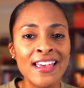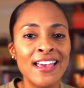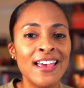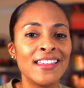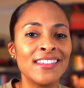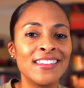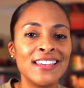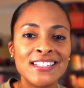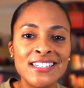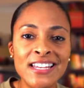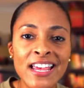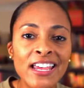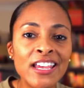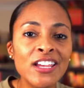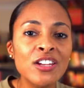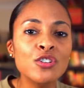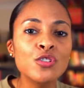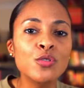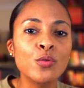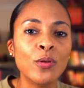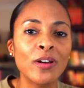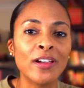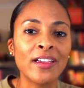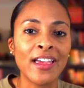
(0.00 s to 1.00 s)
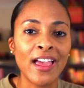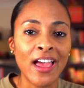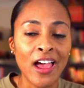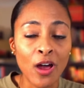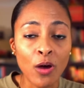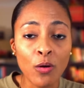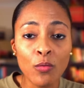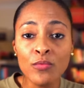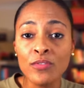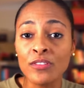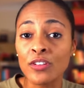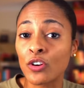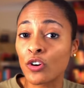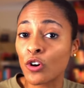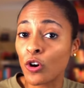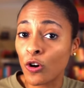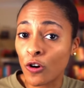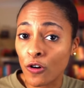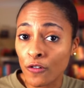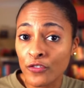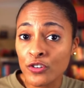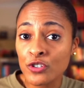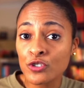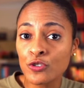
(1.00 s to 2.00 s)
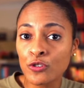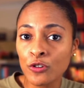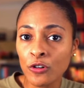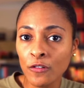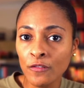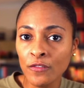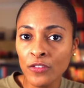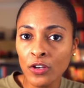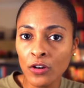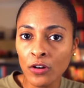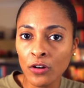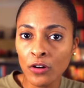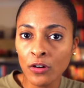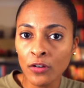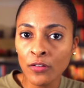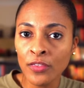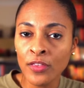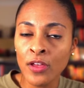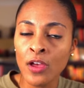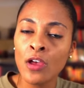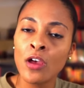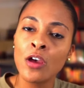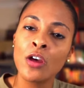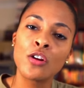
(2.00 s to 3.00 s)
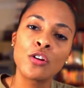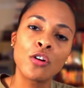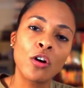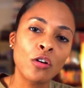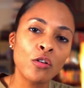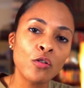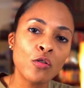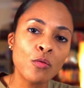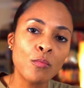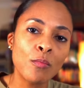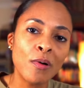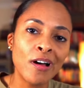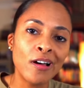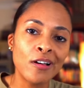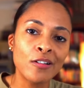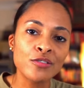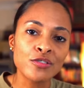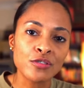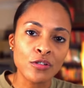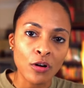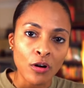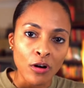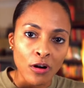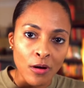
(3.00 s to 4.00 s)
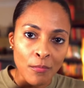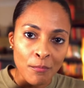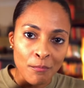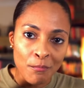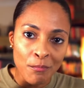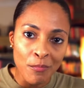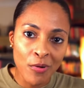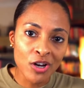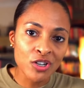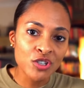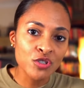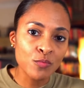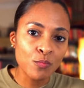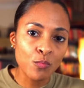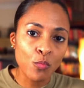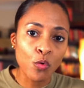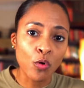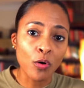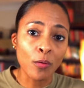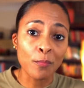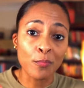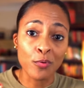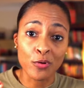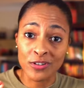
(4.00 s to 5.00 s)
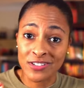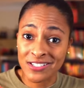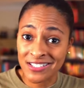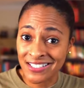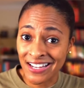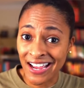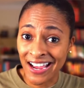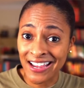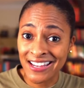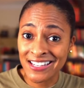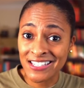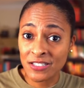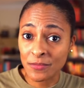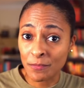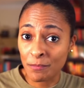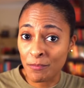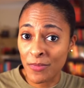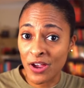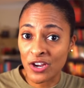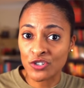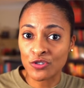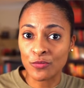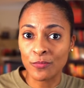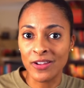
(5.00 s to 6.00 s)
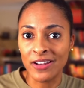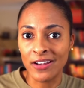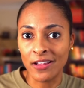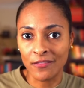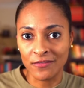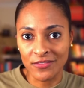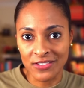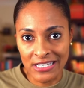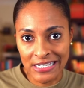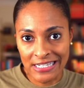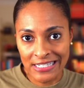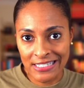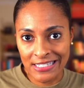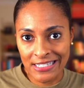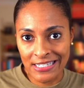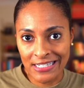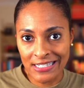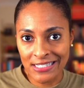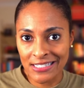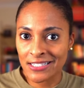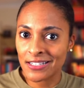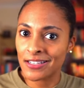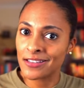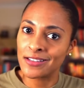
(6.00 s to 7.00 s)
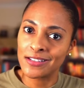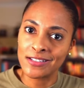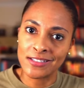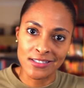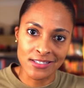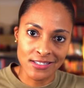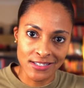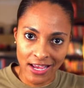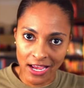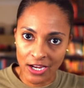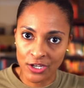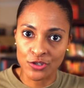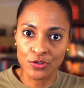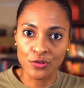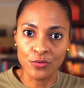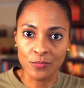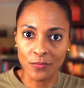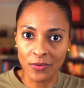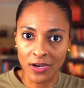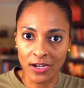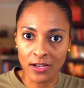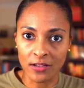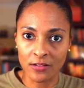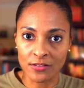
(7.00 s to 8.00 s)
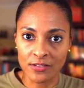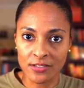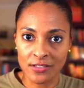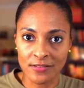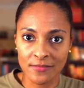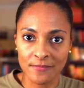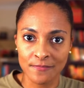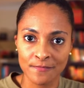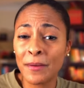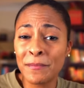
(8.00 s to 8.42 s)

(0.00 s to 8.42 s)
and they take into account the curvature of the earth, nautical miles are a much more precise measurement of distance than statute miles.